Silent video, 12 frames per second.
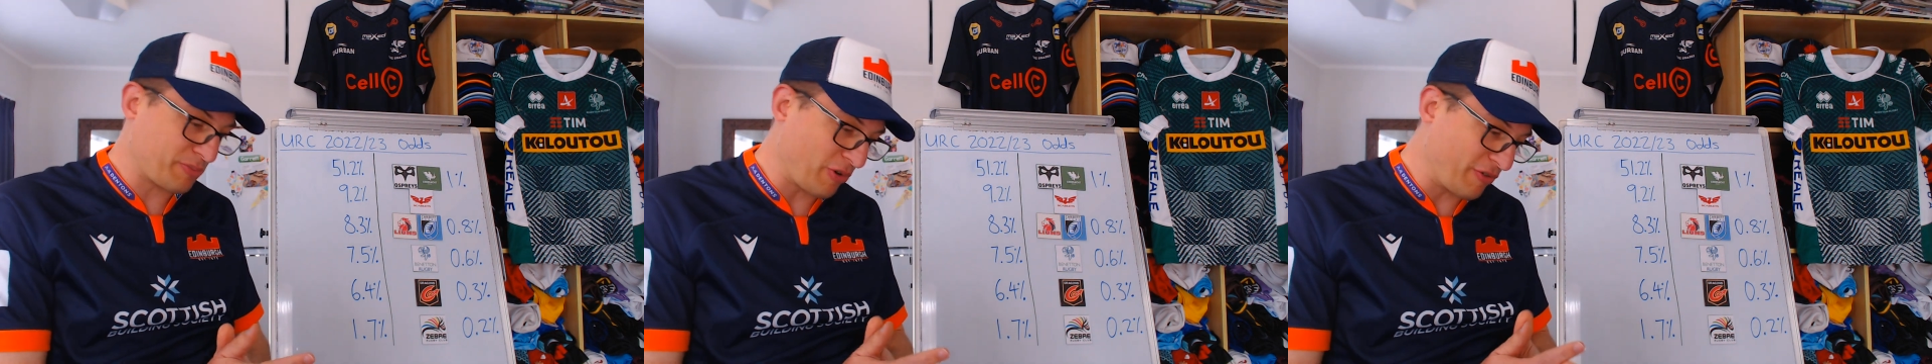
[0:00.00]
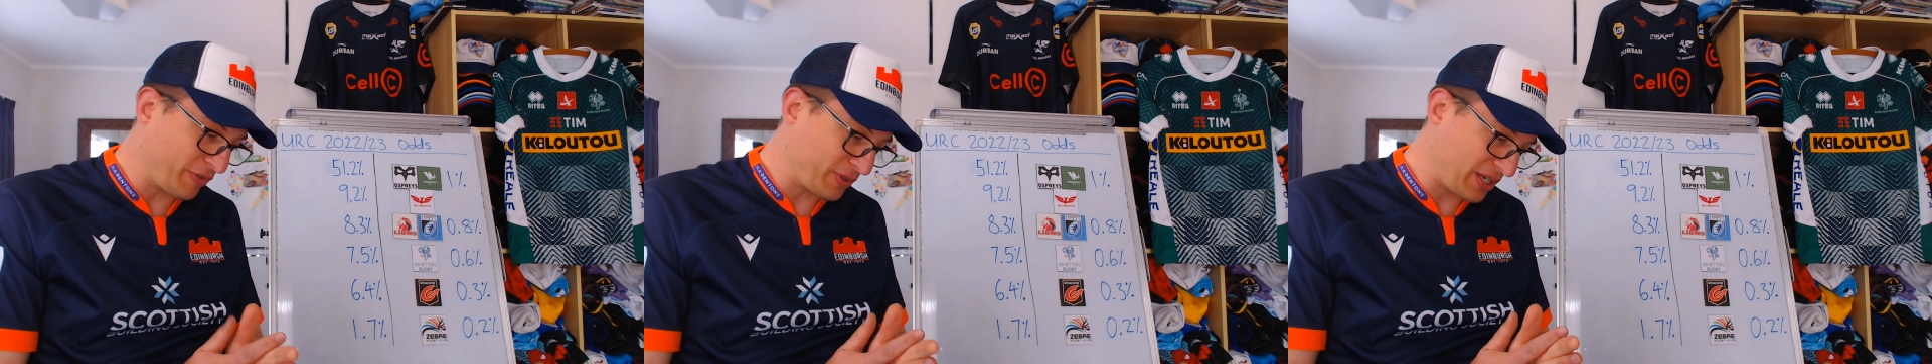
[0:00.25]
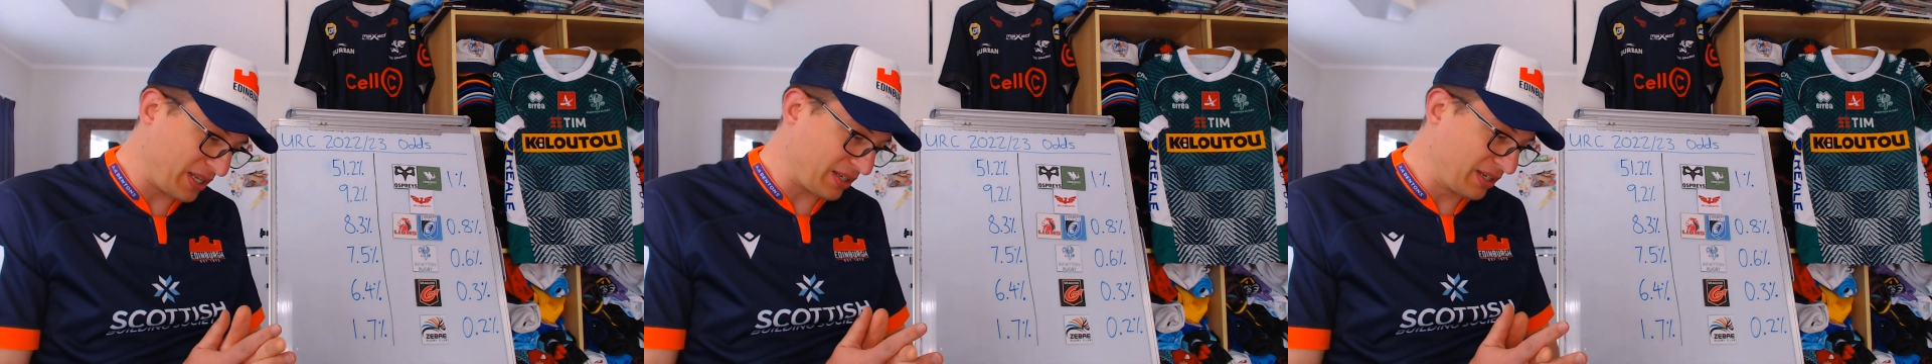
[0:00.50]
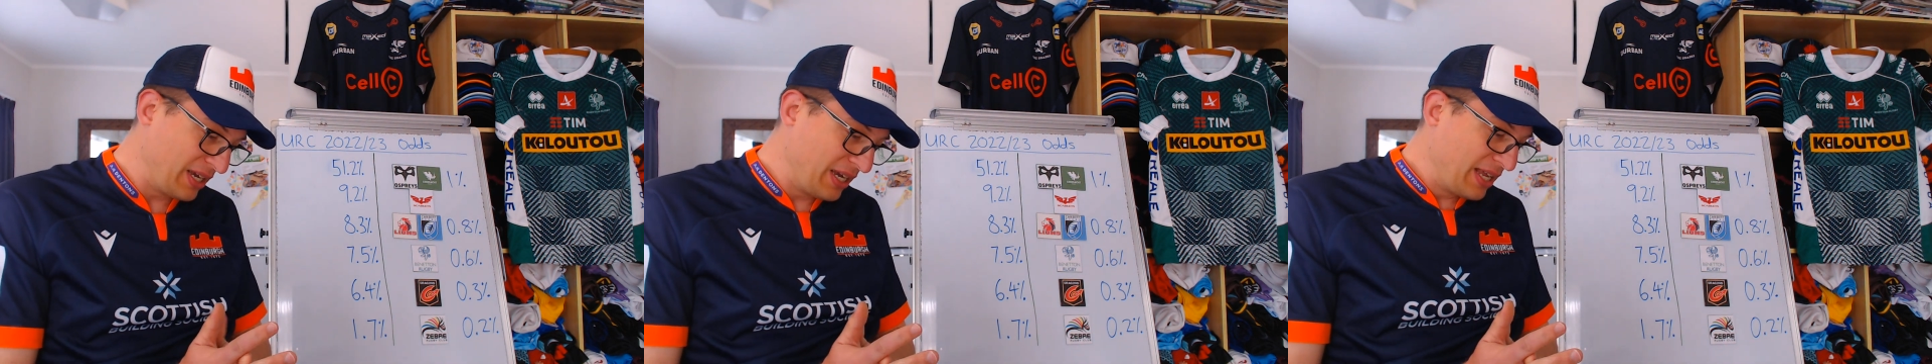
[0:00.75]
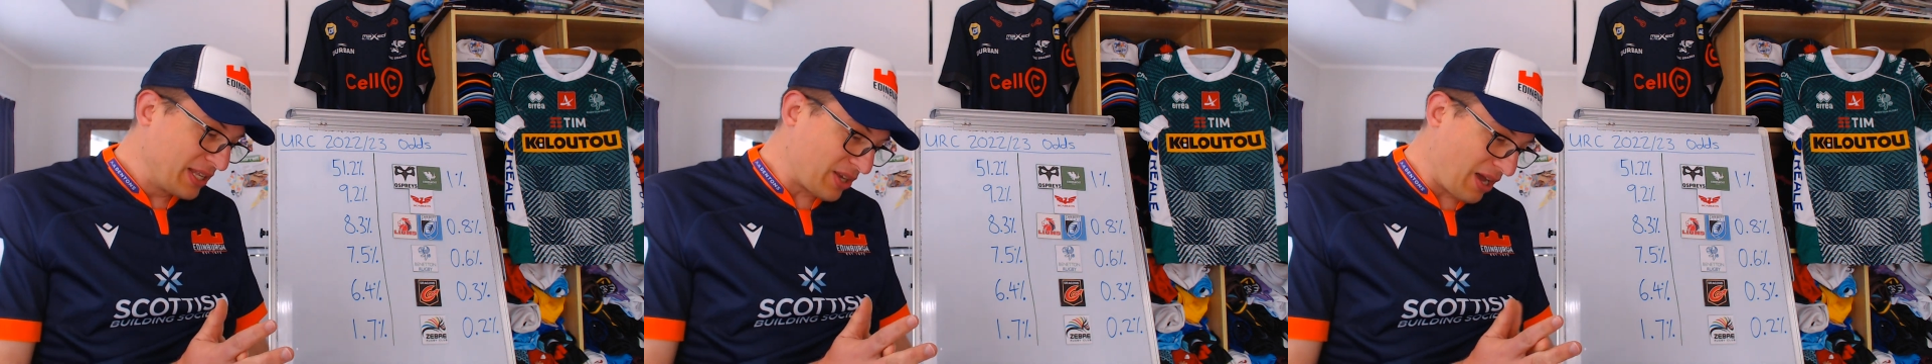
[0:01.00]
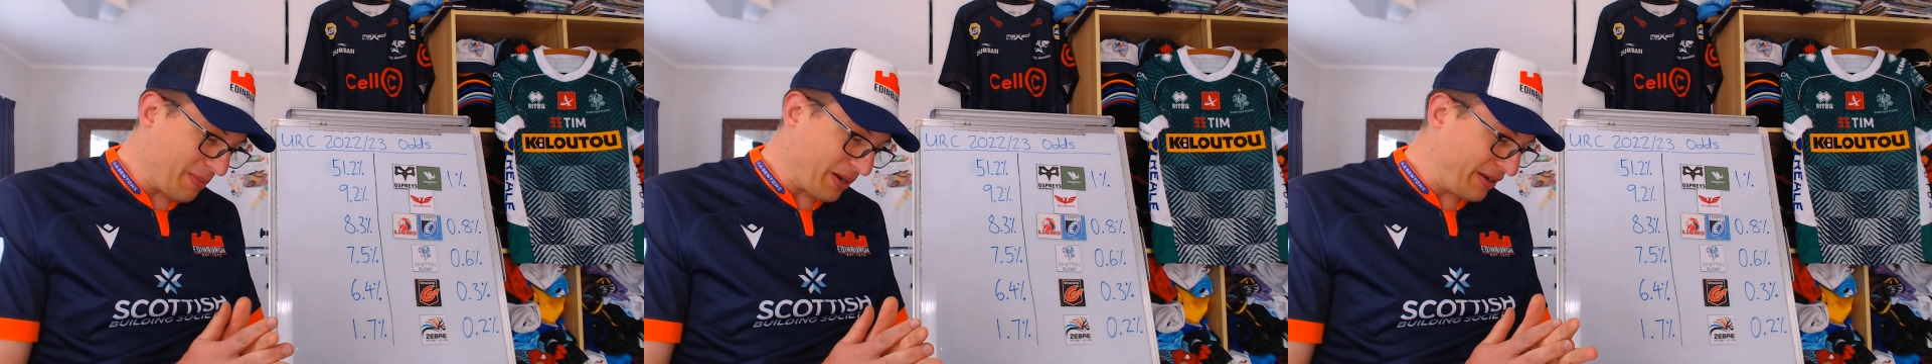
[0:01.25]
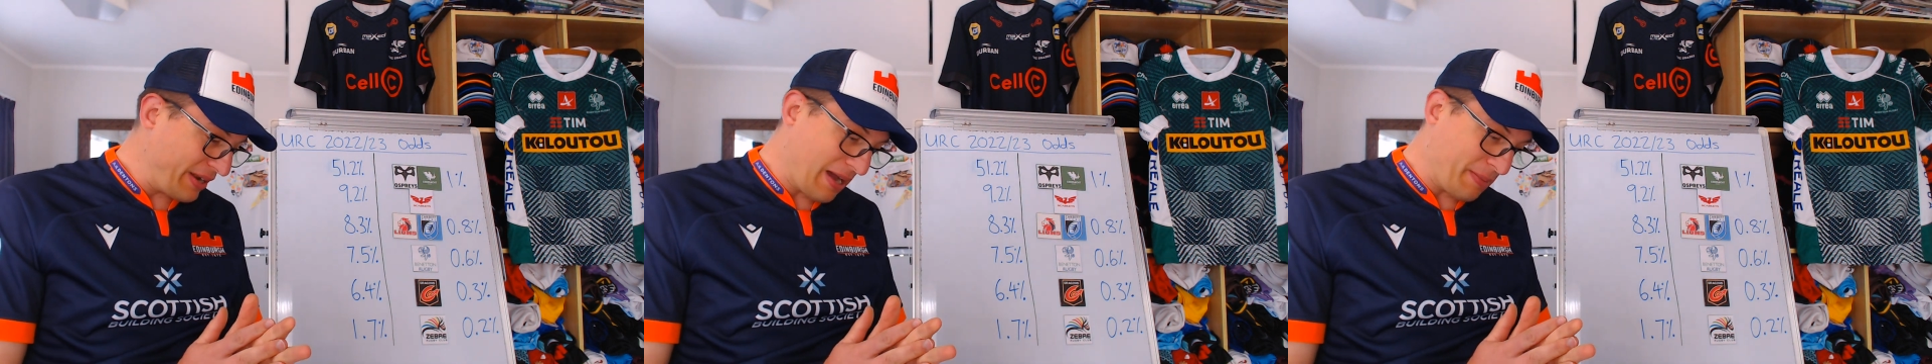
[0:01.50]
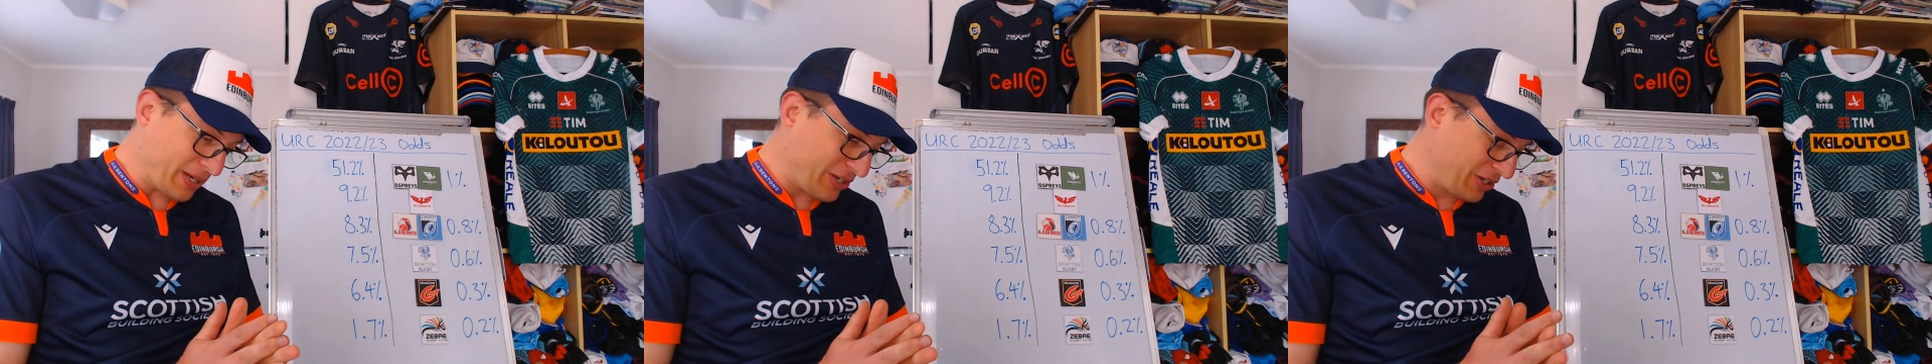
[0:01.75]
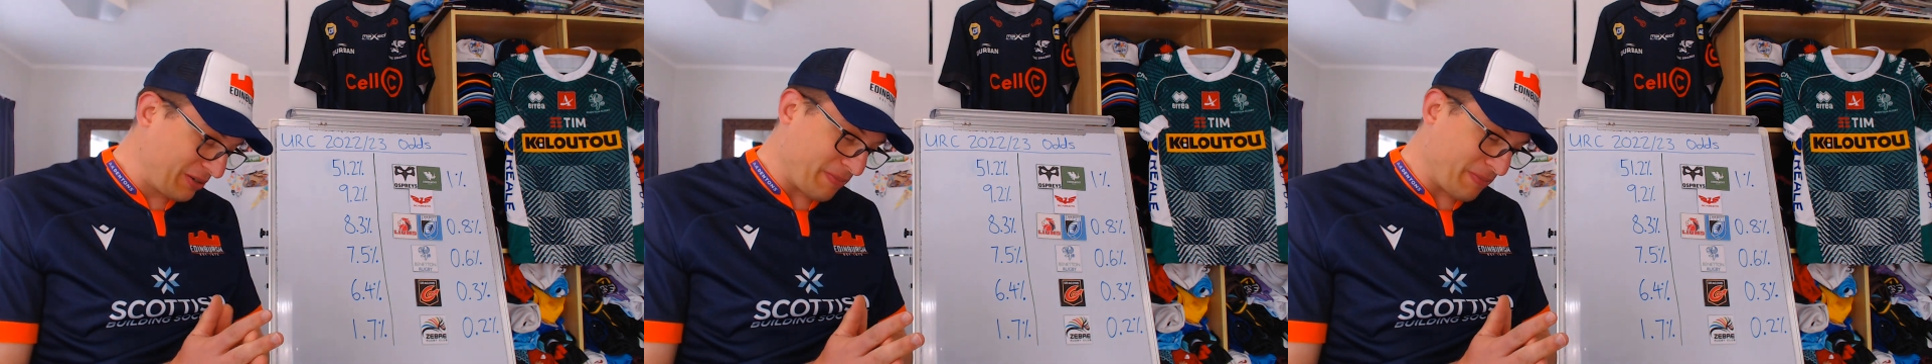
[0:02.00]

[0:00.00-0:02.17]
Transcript: Pro fourteen time ago now, but couldn't